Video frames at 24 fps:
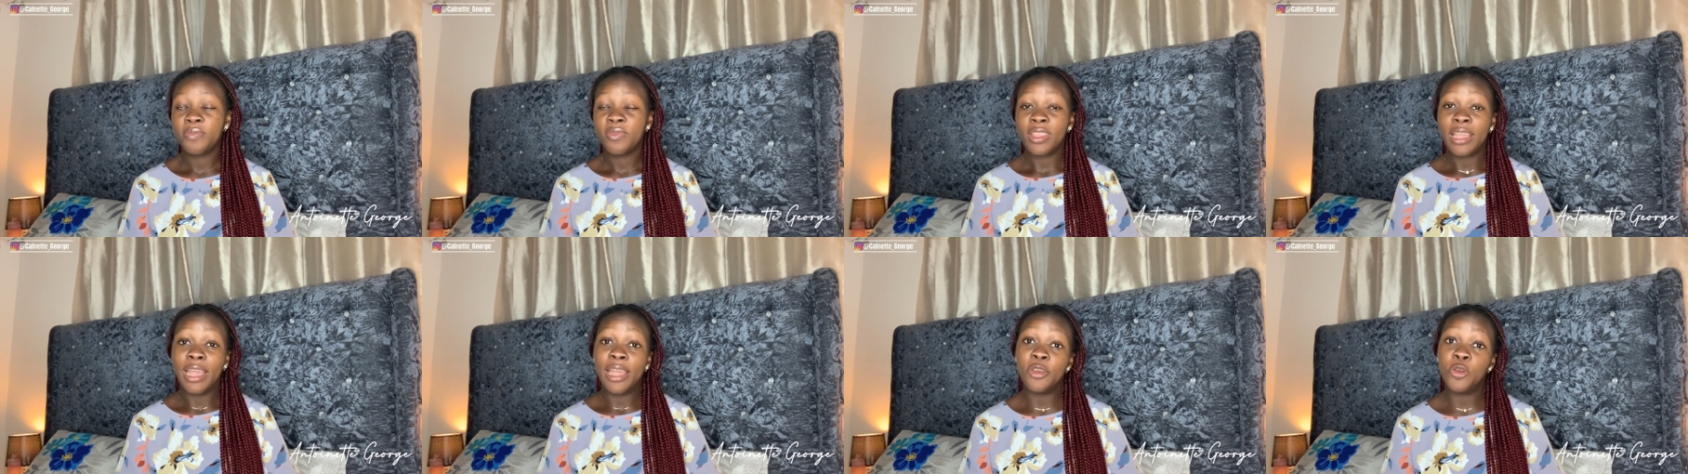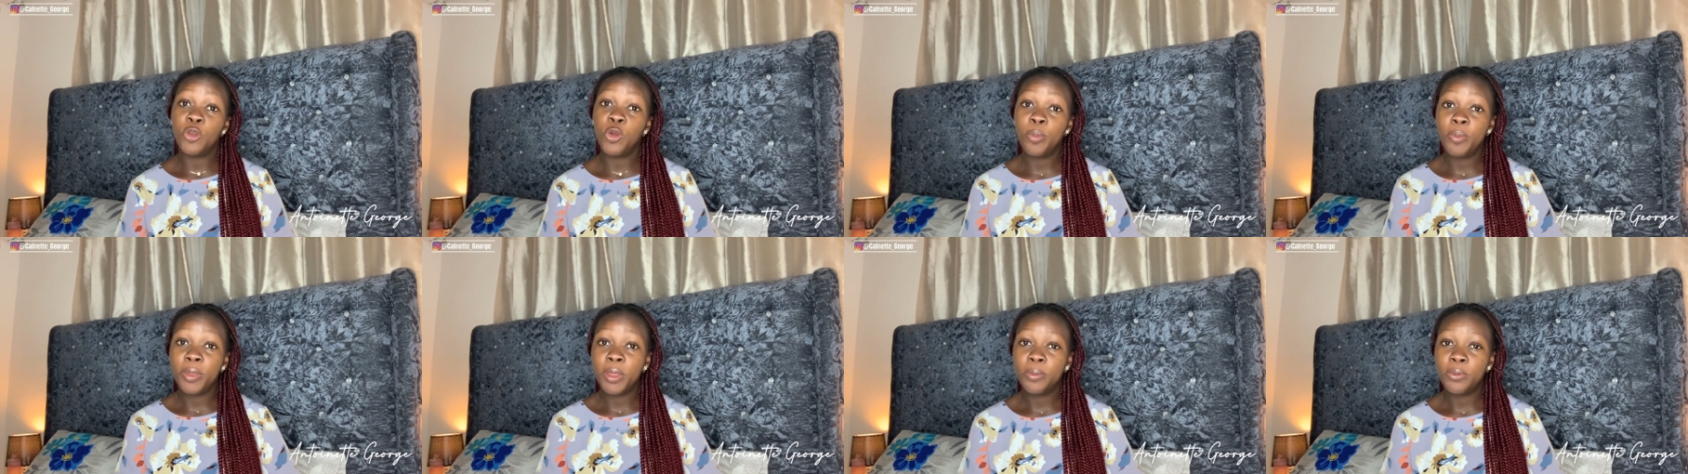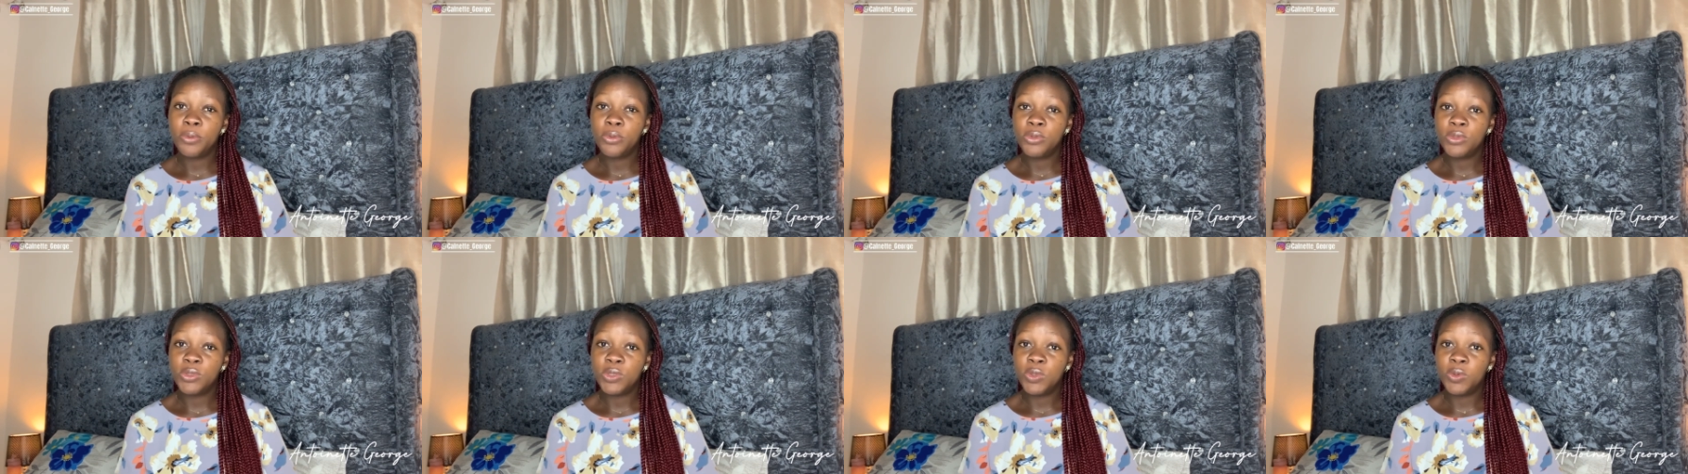i know
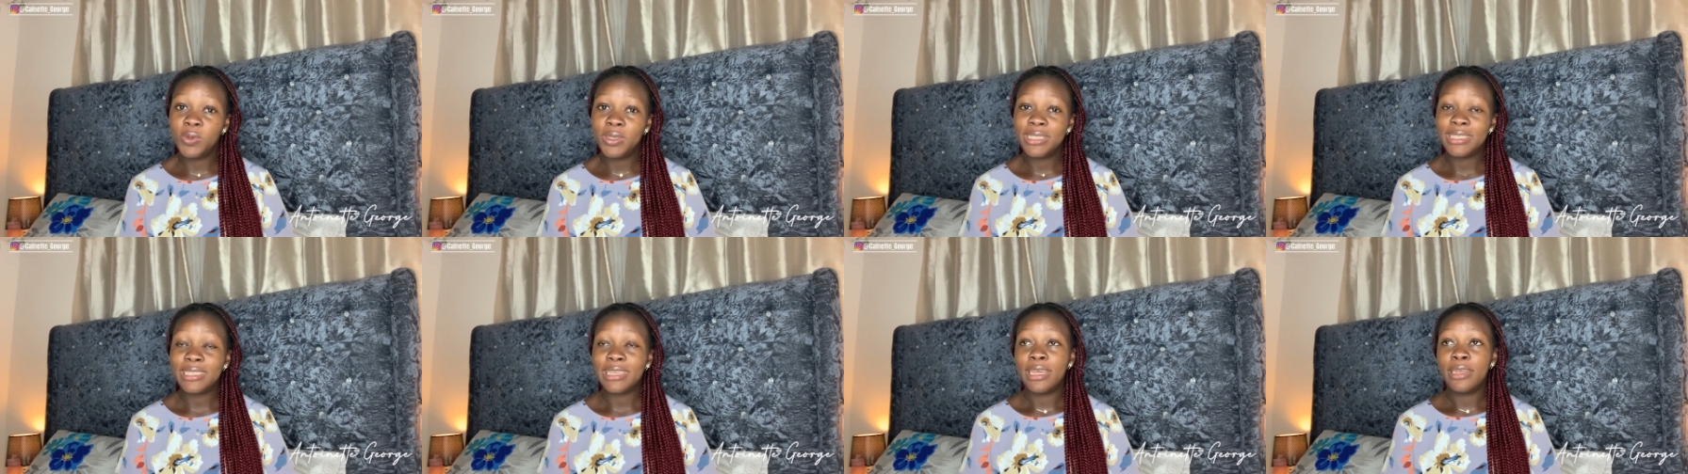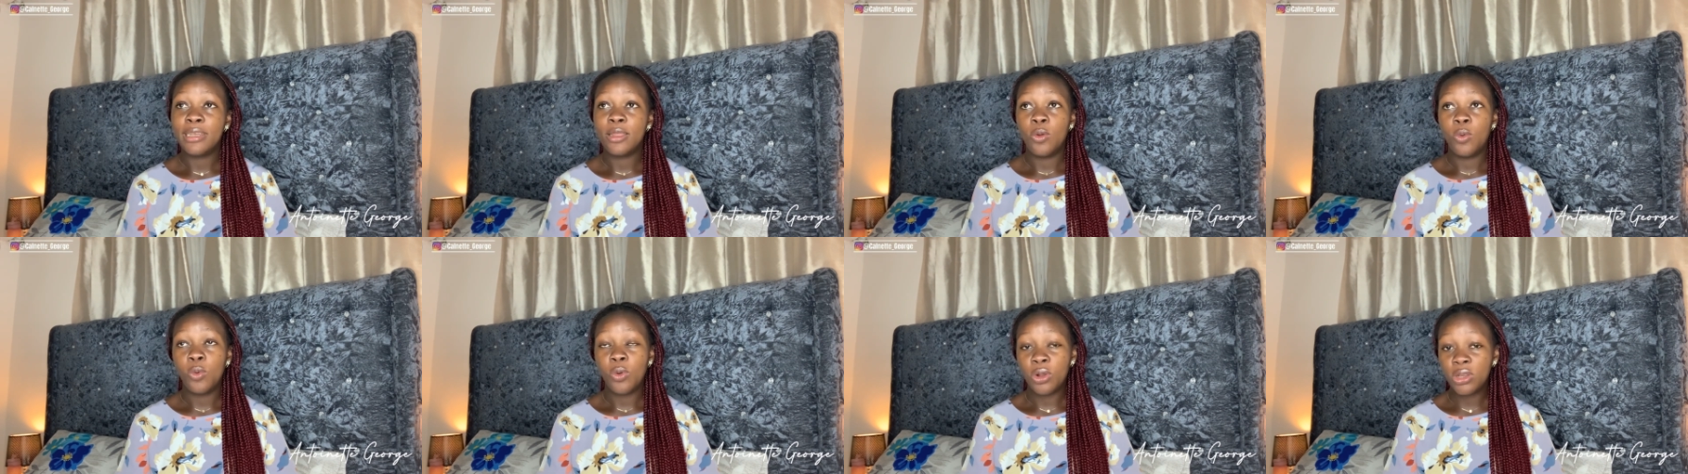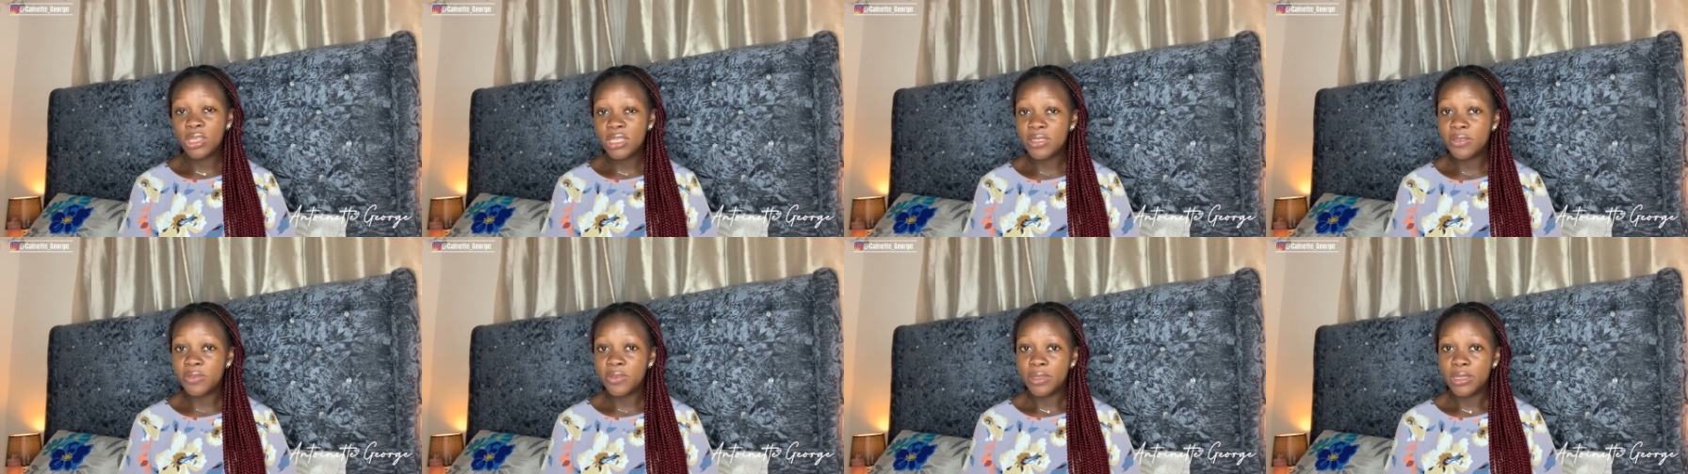people do it and it
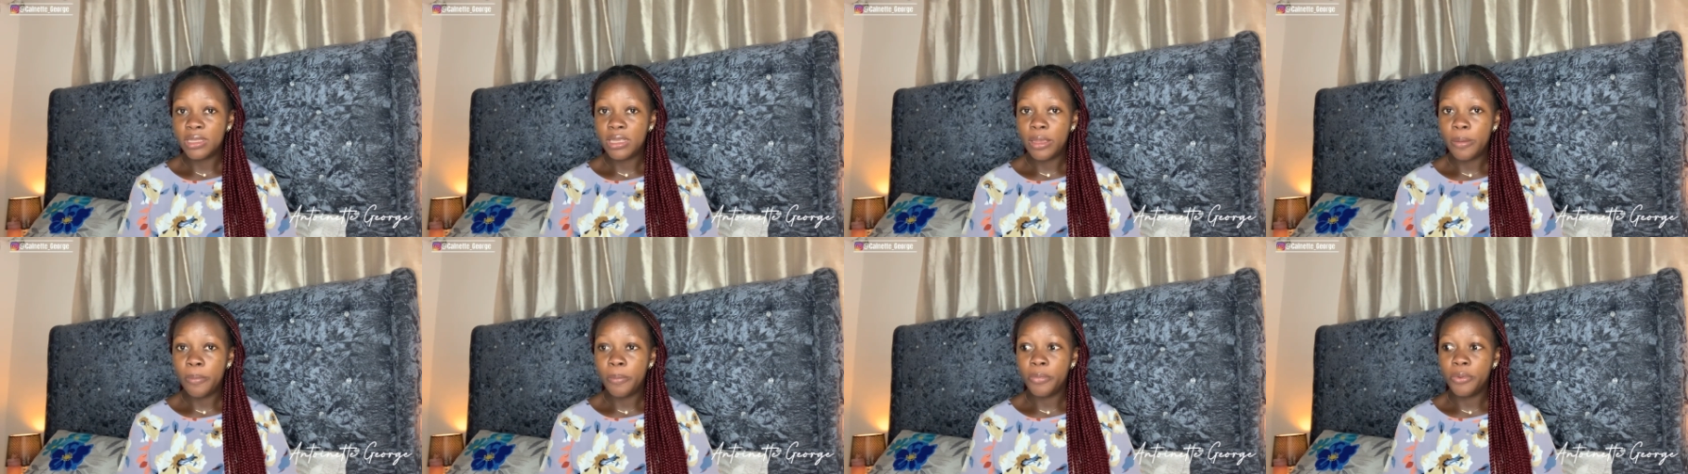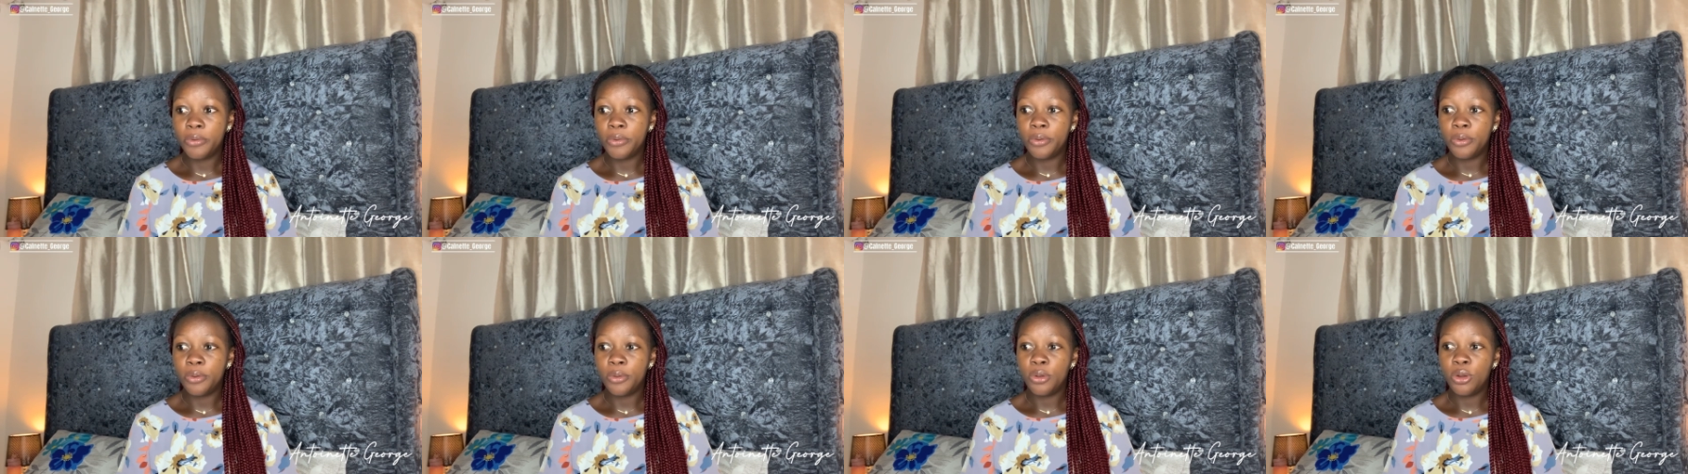works for them but